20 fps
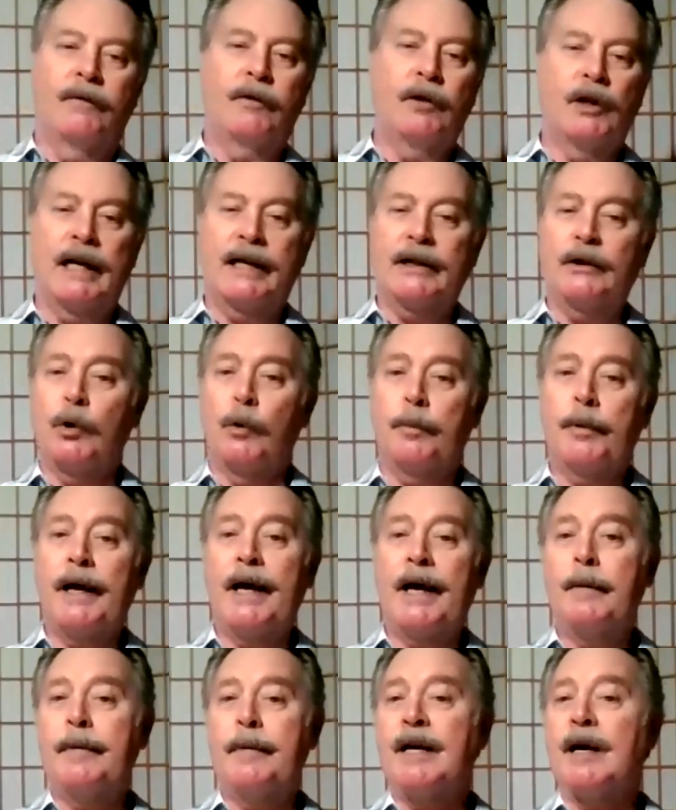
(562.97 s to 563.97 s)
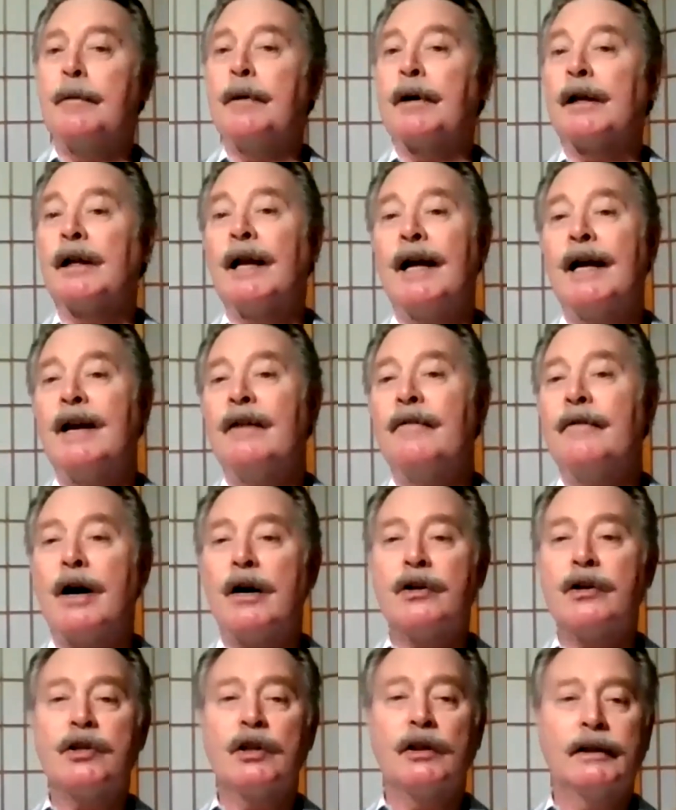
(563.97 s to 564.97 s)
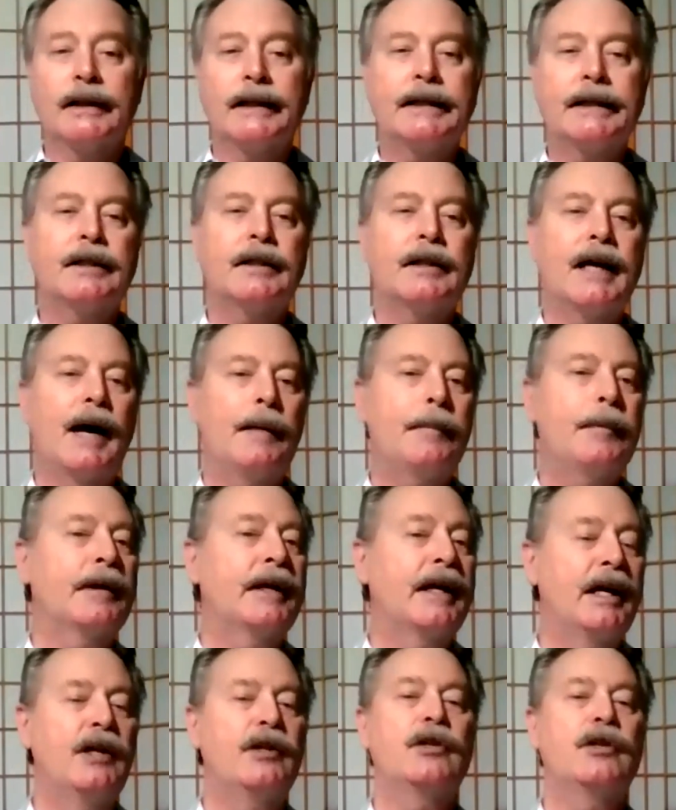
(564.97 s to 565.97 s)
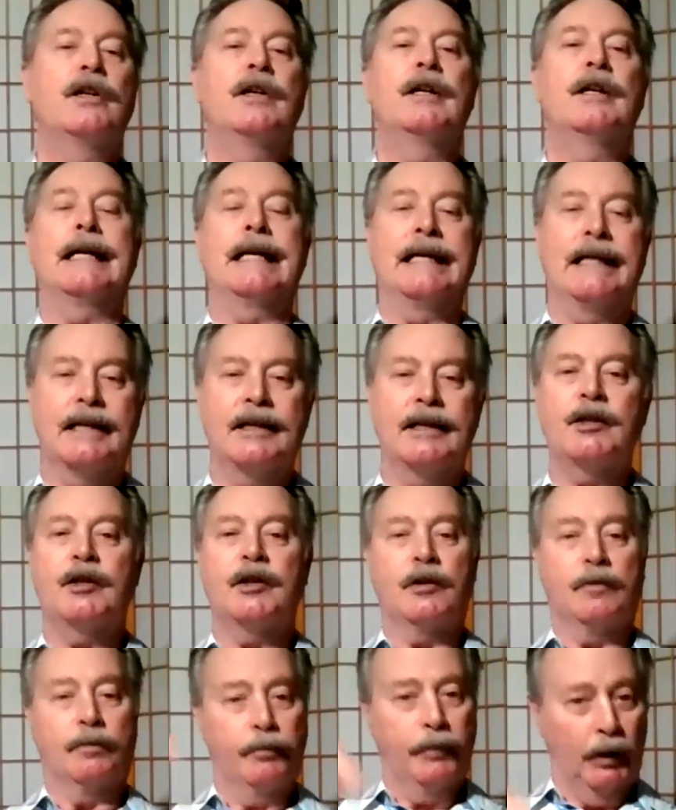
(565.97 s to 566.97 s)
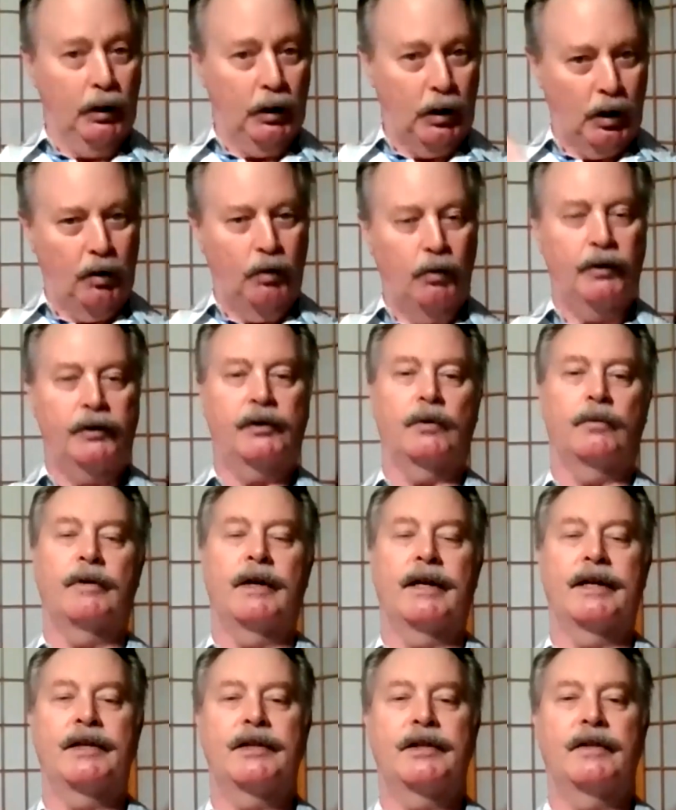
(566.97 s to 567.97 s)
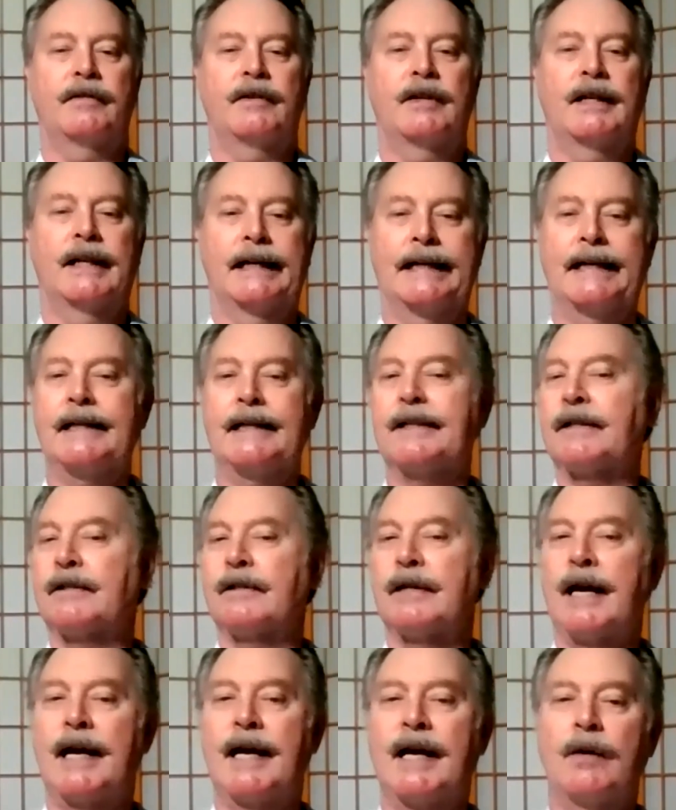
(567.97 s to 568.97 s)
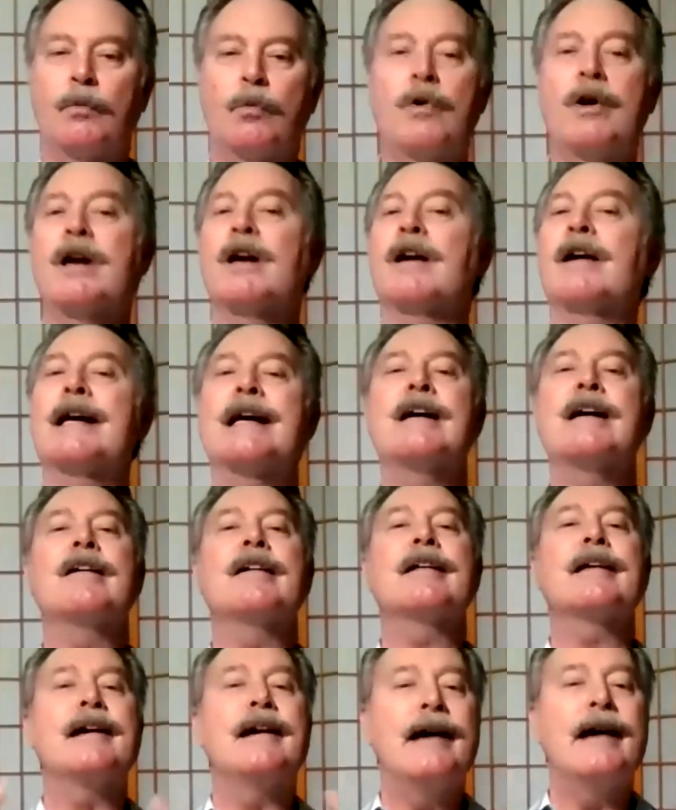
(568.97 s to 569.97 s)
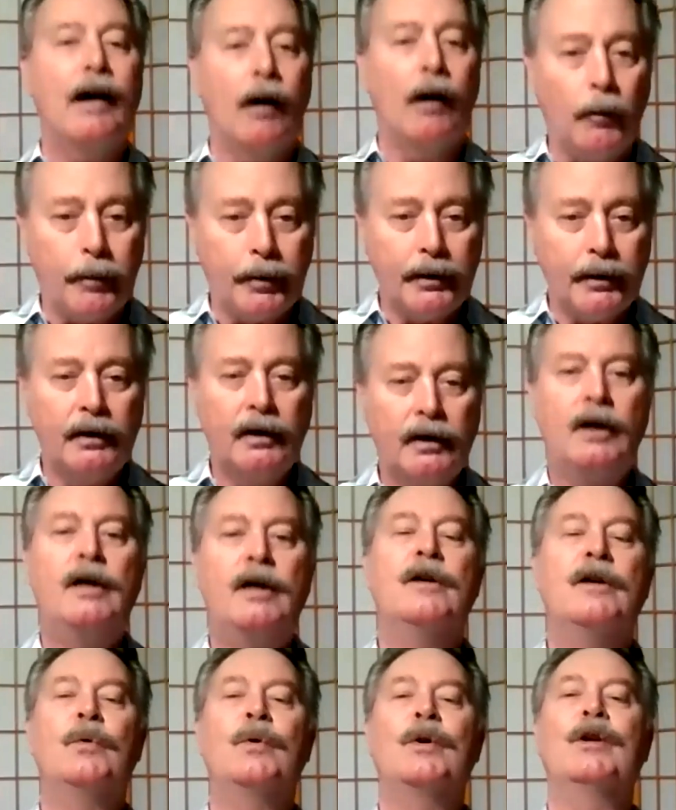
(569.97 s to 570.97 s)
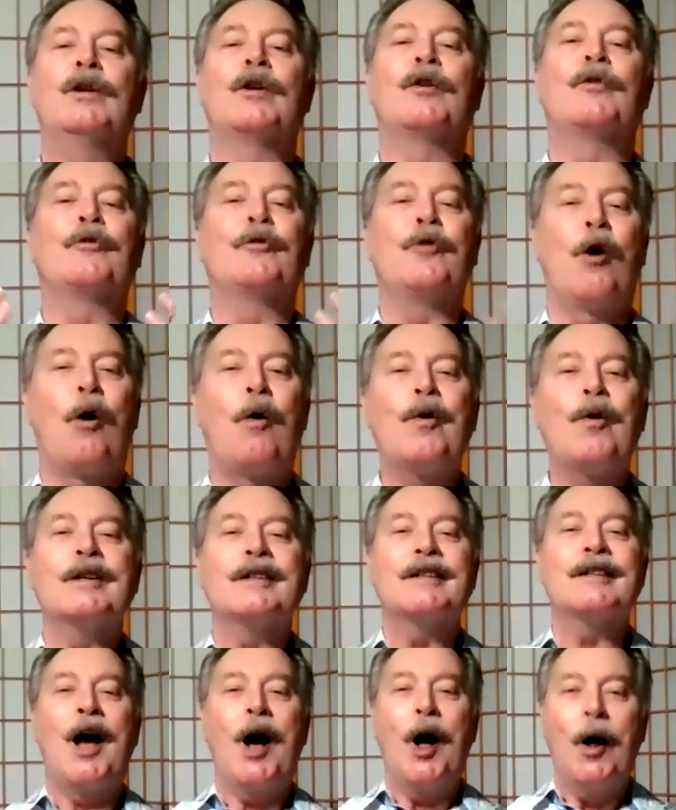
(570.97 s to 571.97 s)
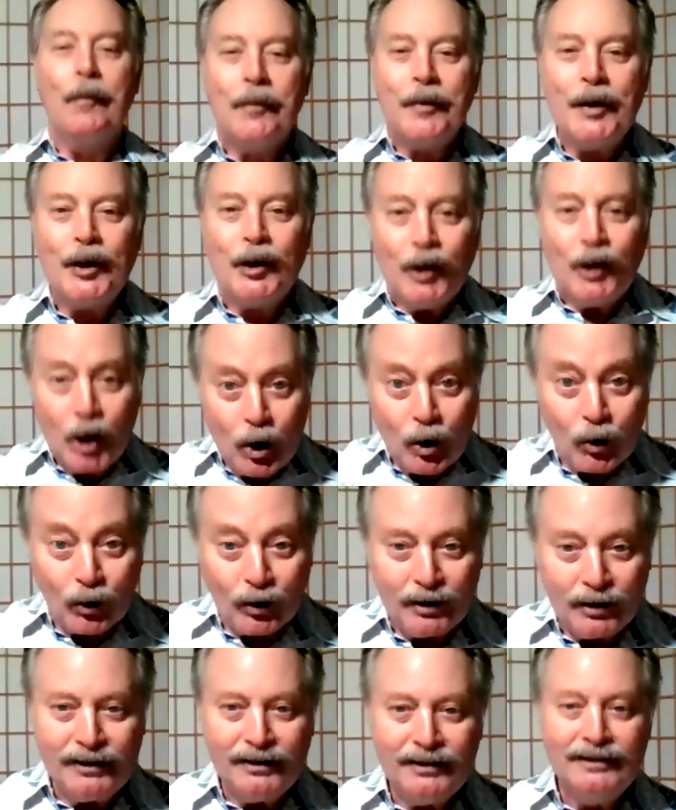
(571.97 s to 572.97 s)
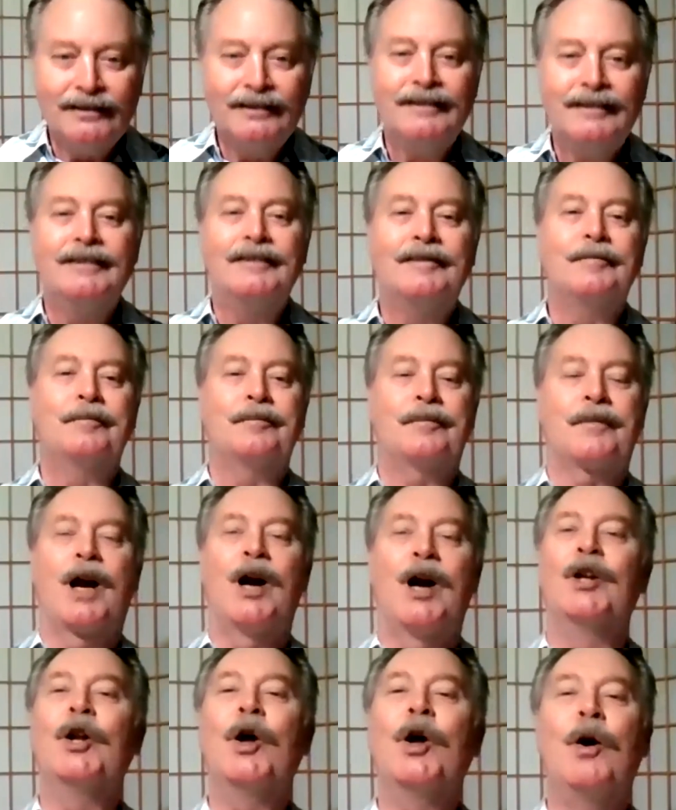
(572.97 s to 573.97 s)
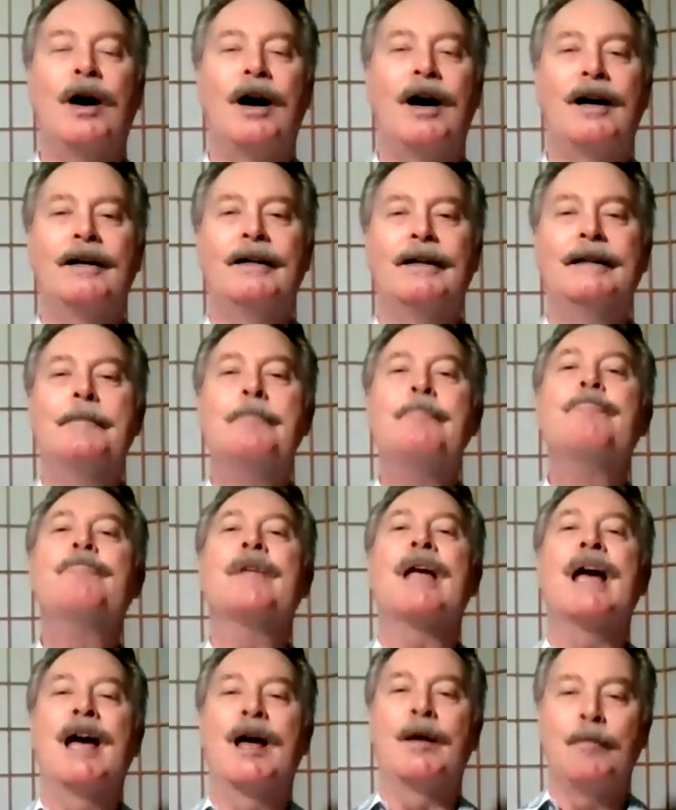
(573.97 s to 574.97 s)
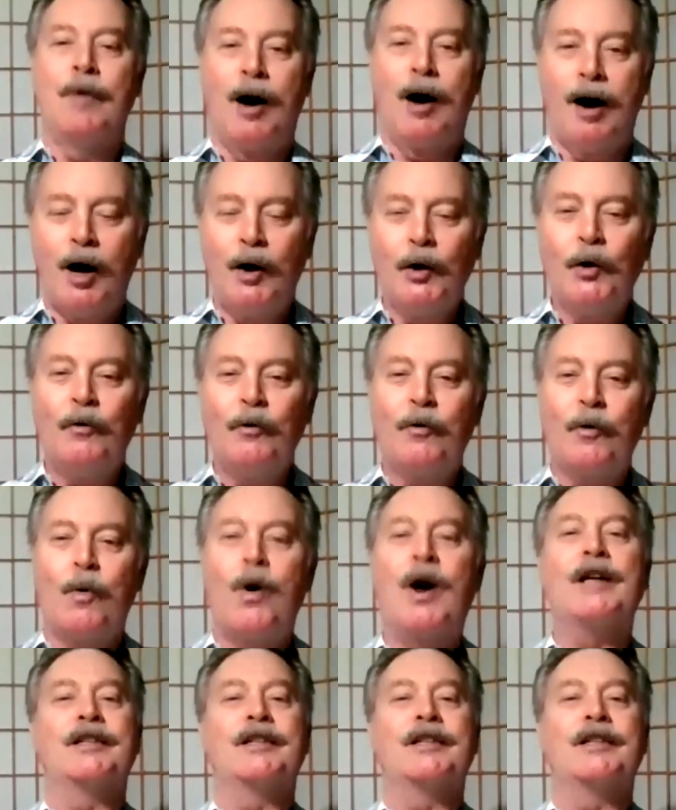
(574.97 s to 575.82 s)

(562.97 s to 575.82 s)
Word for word: If you'd like to apply to become a client of ours, the link to the application is below with the rest of the links, and we're here to help. We look forward to helping you. Aloha. And mahalo for